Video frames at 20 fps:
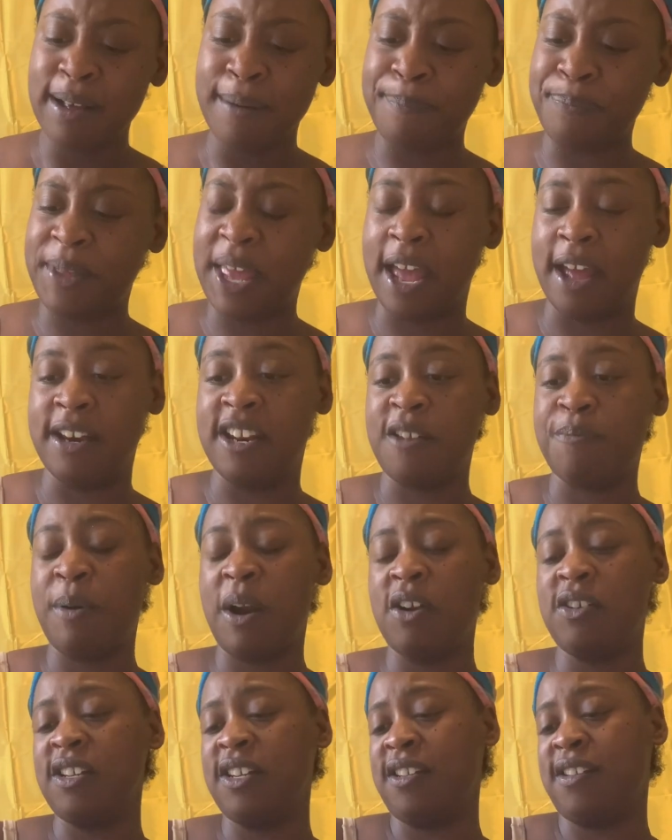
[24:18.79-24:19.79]
Yeah, this
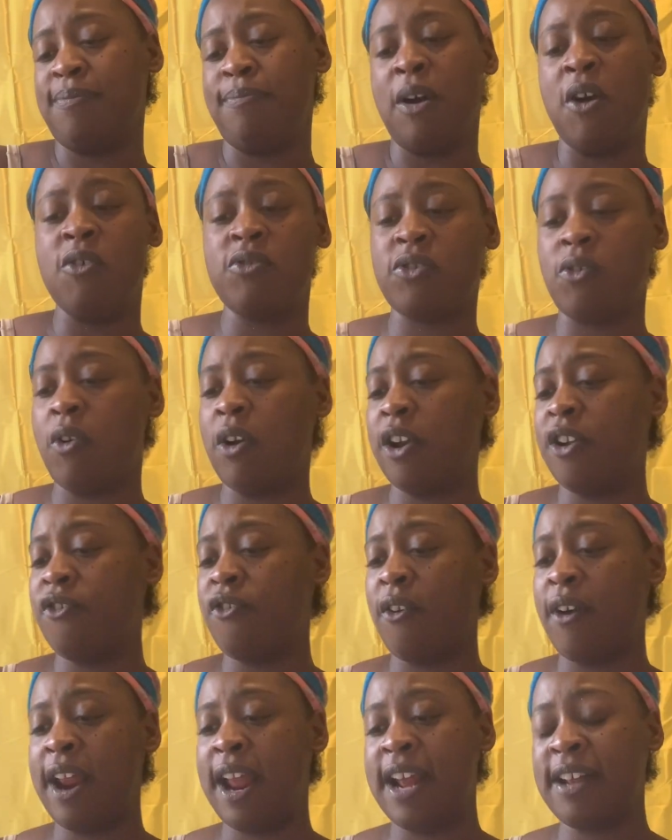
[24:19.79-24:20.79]
person smokes or
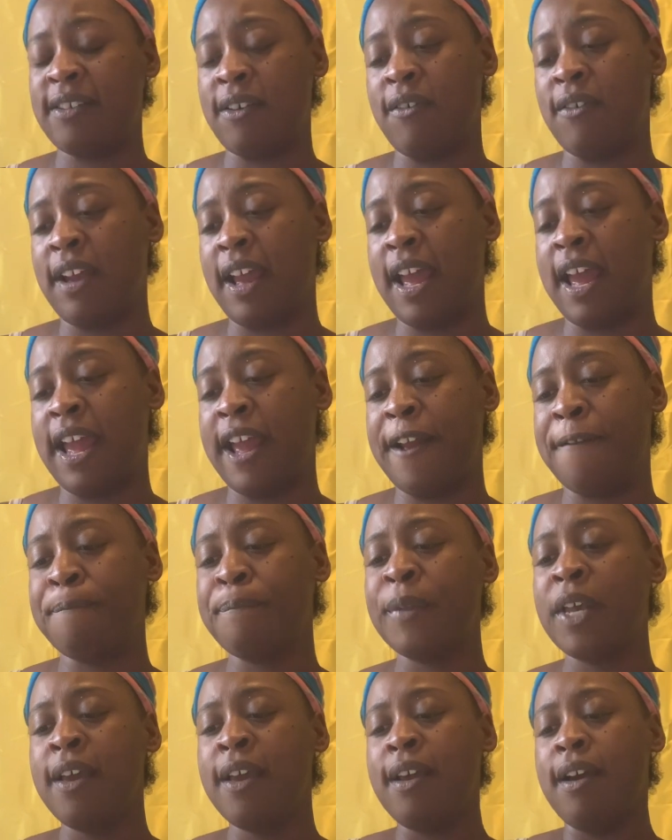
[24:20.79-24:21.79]
drinks, okay?
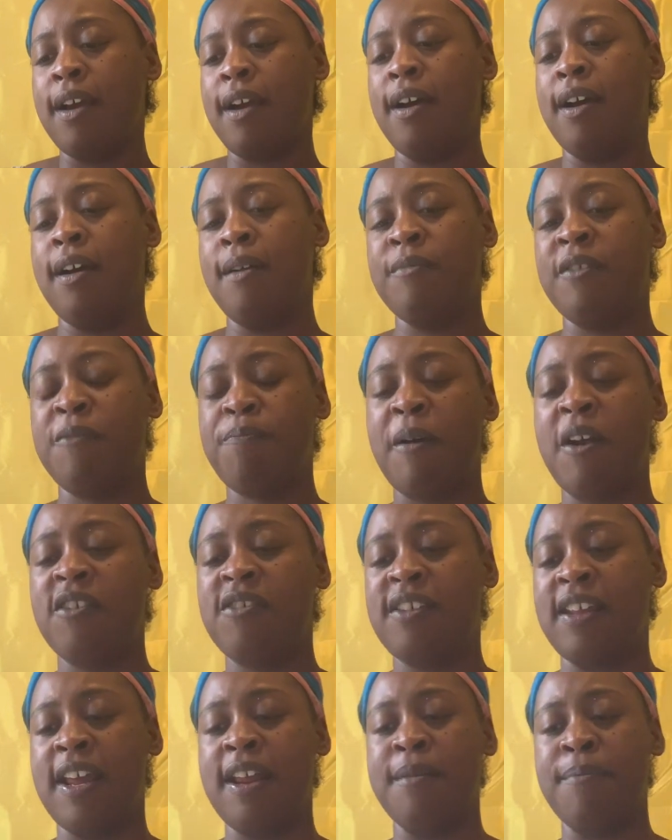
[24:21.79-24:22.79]
This
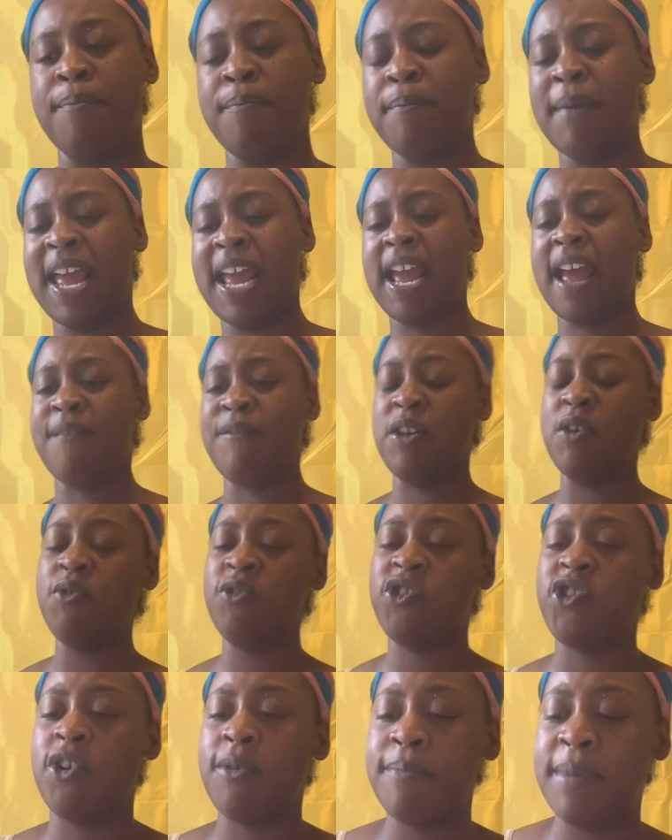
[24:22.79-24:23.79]
person may have
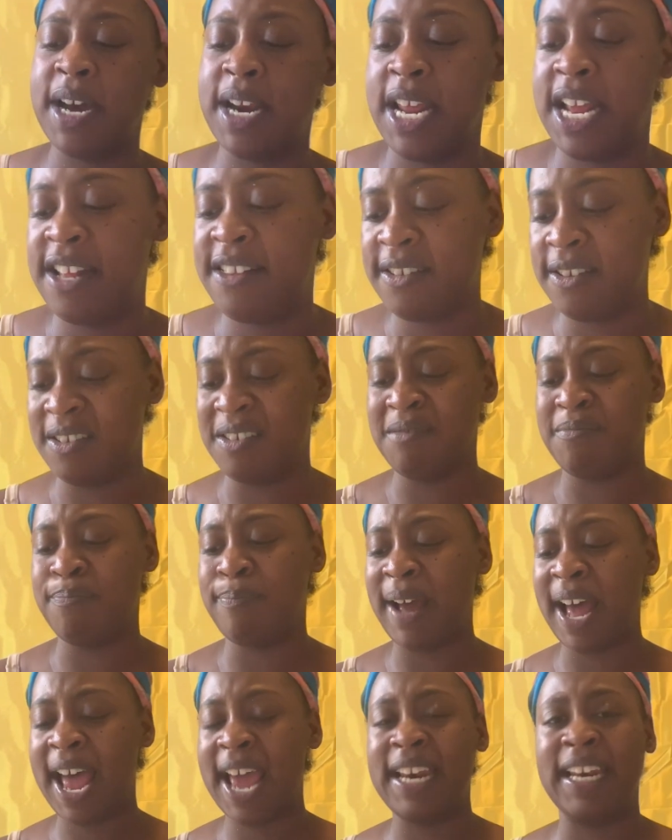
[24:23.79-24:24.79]
used your money to
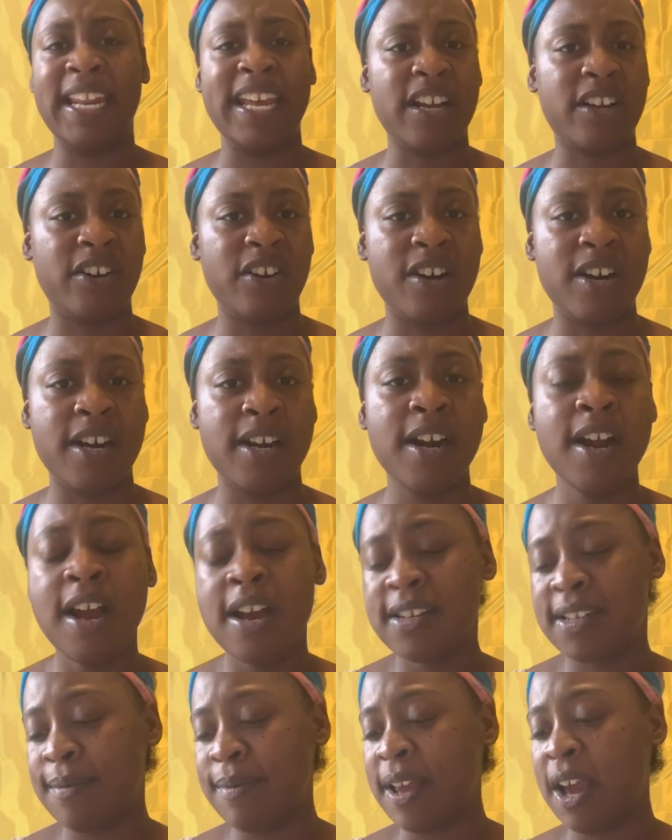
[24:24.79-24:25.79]
buy liquor.
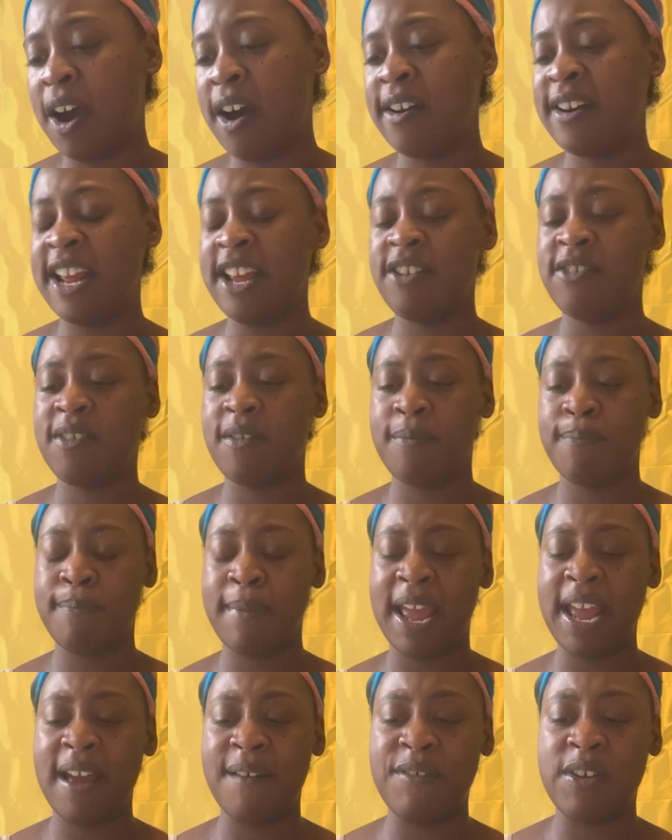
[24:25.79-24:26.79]
Some of y'all, they
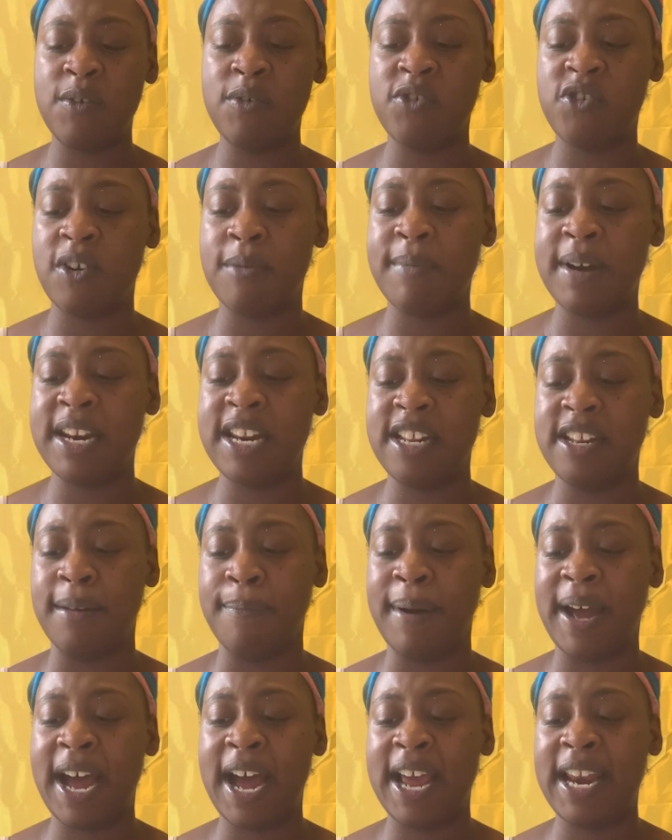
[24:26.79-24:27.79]
may have used your money to
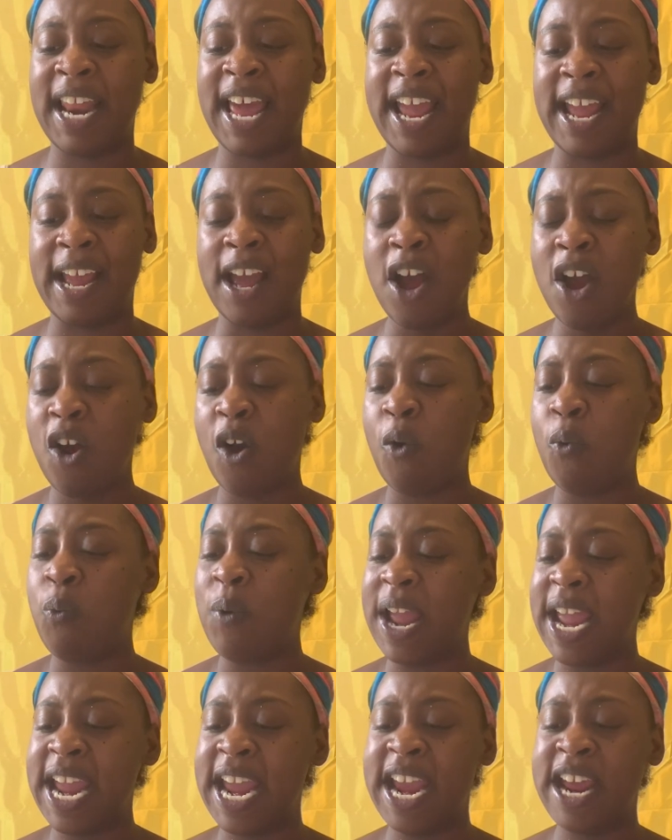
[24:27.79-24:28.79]
buy, like,
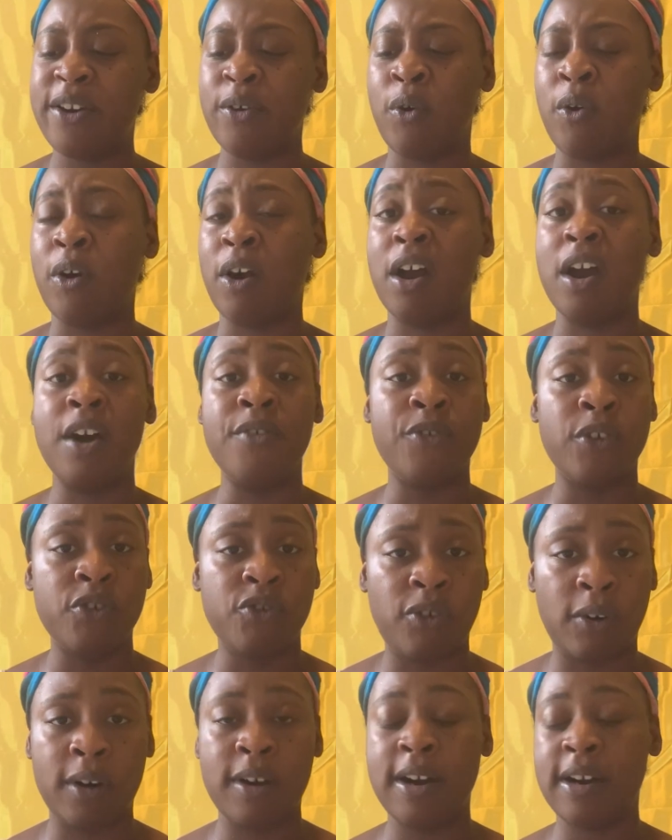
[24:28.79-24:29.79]
weed or other
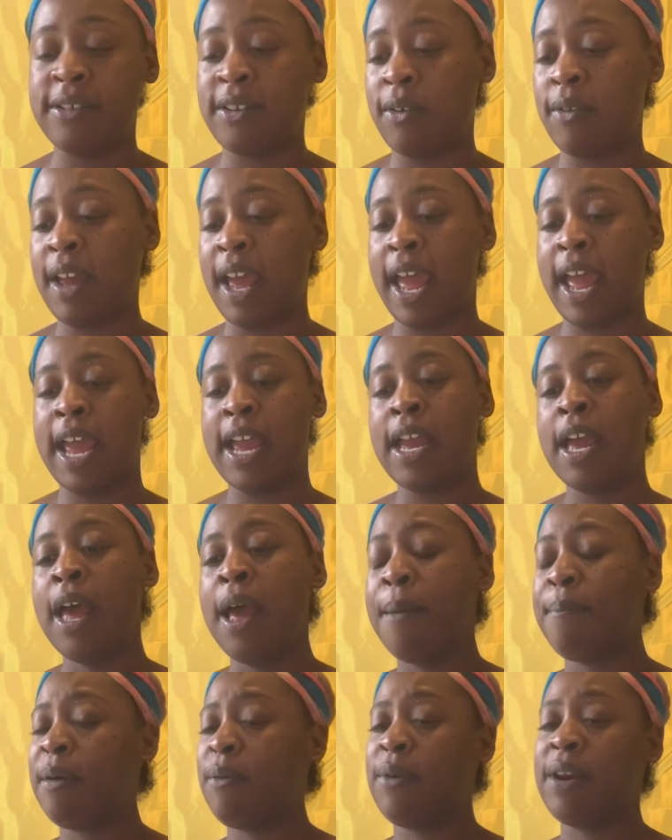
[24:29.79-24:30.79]
drugs, okay?
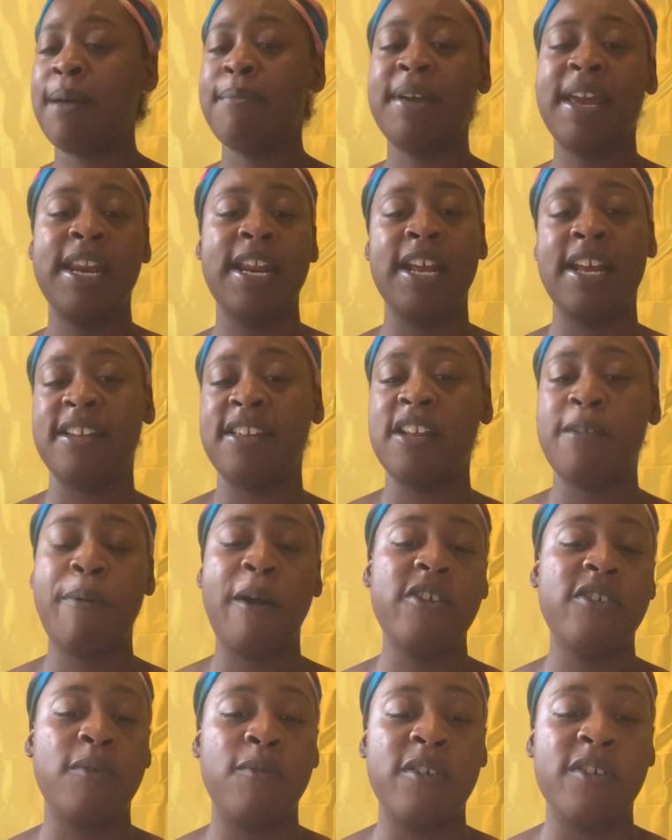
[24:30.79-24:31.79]
But what I'm getting is this
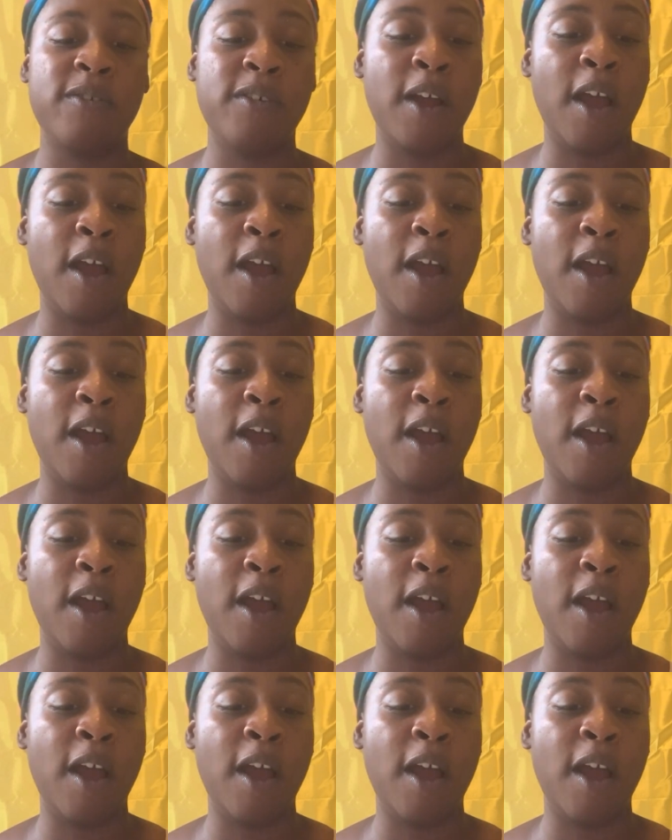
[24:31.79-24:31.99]
person was